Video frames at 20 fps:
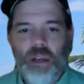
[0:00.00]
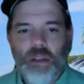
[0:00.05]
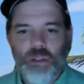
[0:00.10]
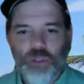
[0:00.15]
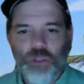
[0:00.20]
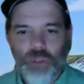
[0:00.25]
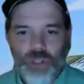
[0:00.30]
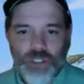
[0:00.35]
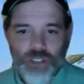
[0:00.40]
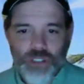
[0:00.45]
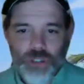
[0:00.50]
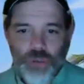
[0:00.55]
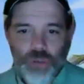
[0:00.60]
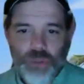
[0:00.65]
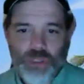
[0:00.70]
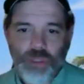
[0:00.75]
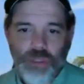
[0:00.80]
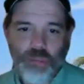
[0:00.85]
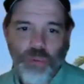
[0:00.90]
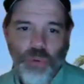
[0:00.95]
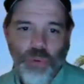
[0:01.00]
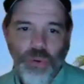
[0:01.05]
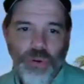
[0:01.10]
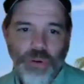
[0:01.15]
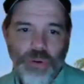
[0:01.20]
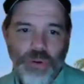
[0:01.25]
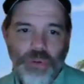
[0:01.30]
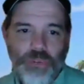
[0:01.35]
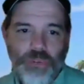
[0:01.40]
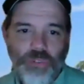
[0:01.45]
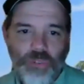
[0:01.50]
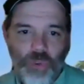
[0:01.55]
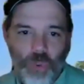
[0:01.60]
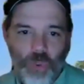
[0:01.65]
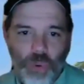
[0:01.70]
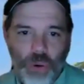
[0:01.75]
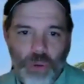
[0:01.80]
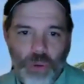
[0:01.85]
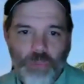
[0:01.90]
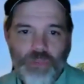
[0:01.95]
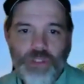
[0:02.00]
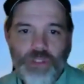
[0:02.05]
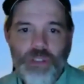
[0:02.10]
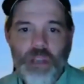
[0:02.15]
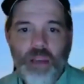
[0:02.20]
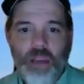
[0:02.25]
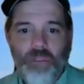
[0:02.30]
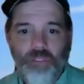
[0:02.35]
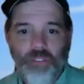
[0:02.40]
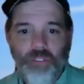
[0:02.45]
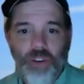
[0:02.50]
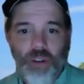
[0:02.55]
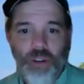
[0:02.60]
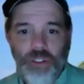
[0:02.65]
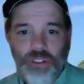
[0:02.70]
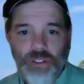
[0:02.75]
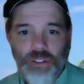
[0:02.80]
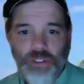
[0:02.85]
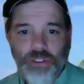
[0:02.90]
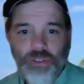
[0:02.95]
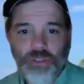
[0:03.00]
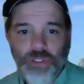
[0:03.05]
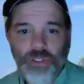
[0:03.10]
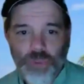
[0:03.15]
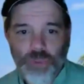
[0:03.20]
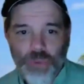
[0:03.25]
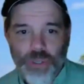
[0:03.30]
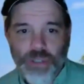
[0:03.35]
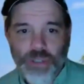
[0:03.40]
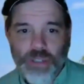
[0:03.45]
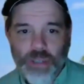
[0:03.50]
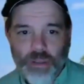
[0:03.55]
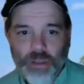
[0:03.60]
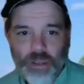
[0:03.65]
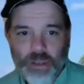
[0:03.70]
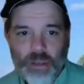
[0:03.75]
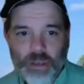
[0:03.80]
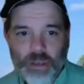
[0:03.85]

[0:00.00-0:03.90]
looks to explore new forms and functions of storytelling.